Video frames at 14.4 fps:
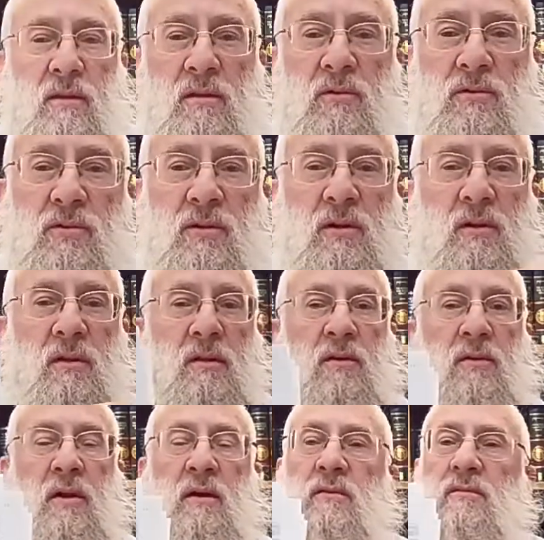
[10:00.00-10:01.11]
Those who
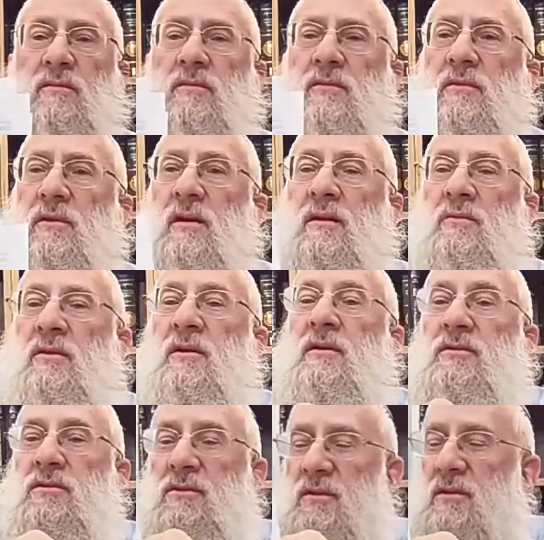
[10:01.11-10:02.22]
don't have. Anyone else?